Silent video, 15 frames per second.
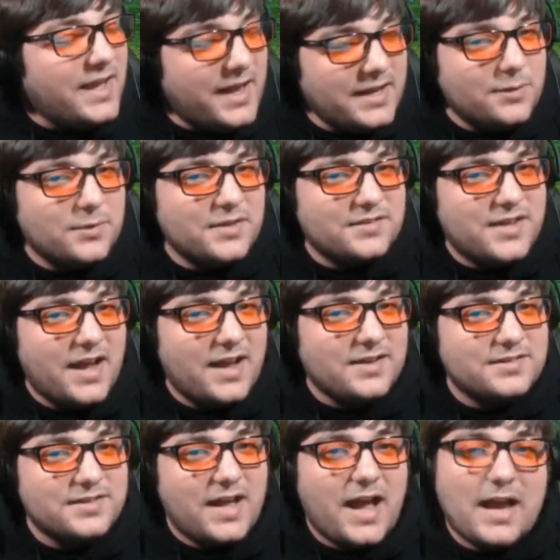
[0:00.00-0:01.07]
Anyways,
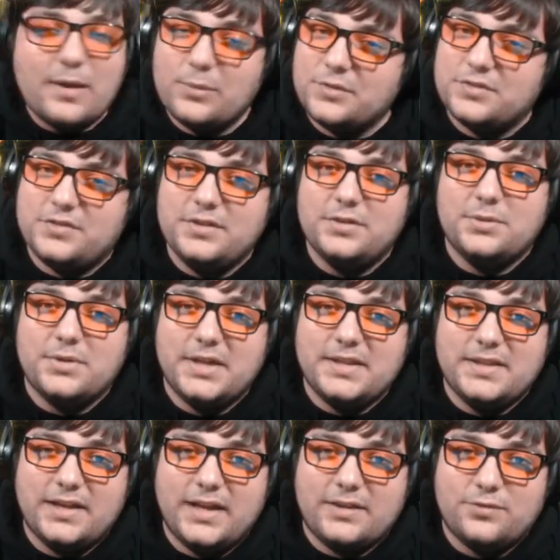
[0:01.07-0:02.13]
guys, I will see you
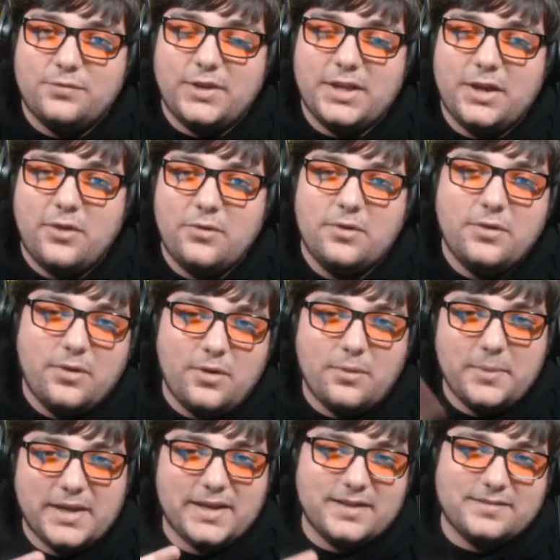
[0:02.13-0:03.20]
in the next video.
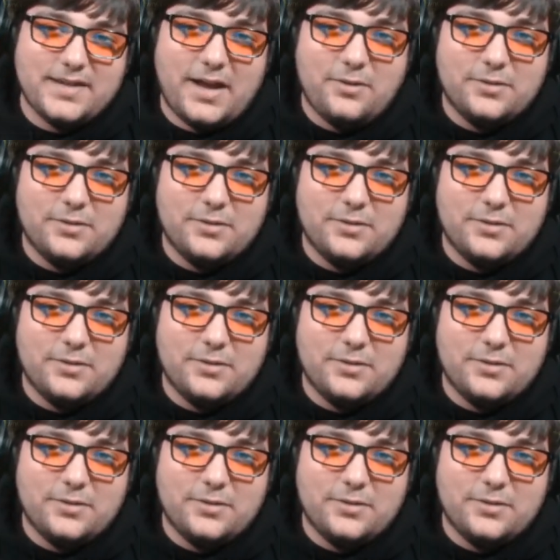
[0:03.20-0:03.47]
Omeganix out.